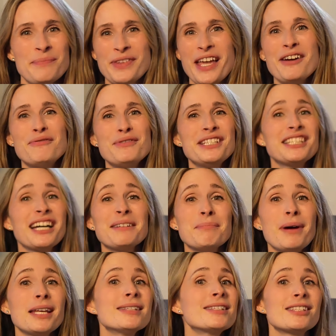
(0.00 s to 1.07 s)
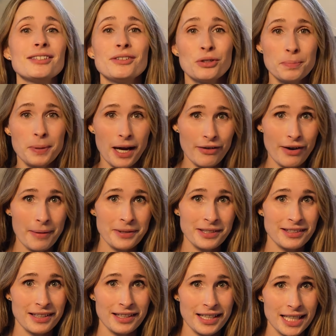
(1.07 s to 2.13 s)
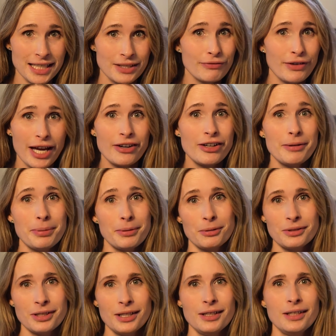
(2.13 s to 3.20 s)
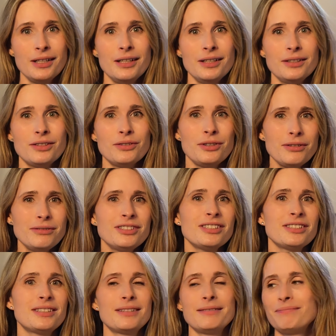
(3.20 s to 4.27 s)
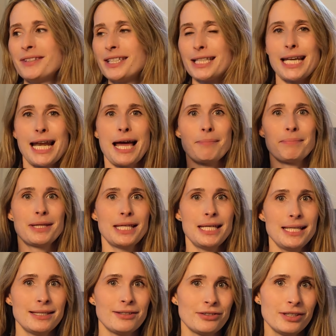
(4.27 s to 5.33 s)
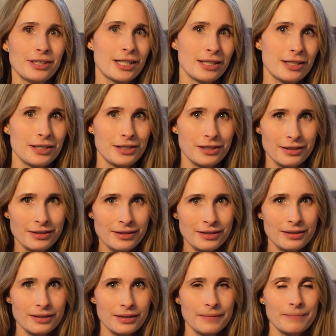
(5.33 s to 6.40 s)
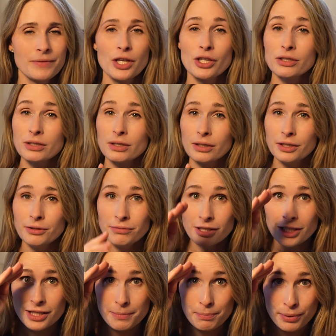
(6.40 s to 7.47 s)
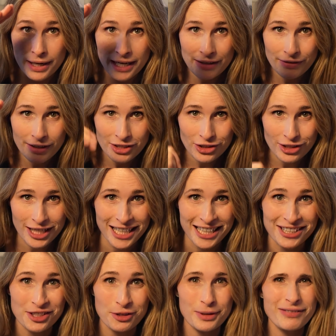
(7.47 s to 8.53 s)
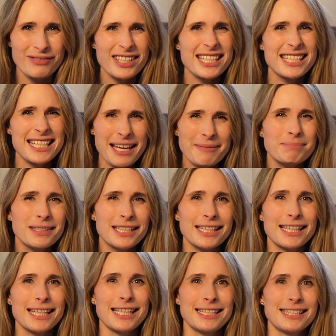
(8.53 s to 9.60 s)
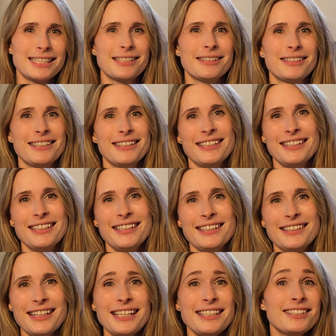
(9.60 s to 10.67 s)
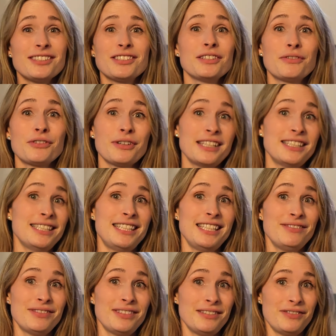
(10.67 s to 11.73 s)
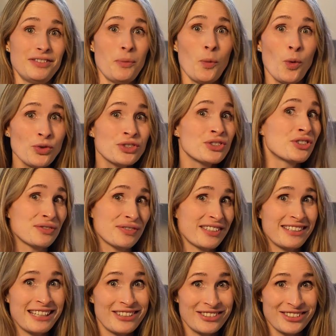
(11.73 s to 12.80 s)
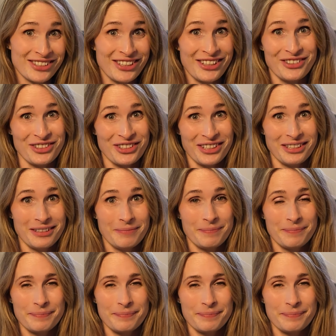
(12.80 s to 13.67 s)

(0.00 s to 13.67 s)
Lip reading: Every dimension or parameter is a variable, so don't just slap these on your curtains. Salute the brave engineers who even attempted this. They deserve credit even if it wasn't a very good solution.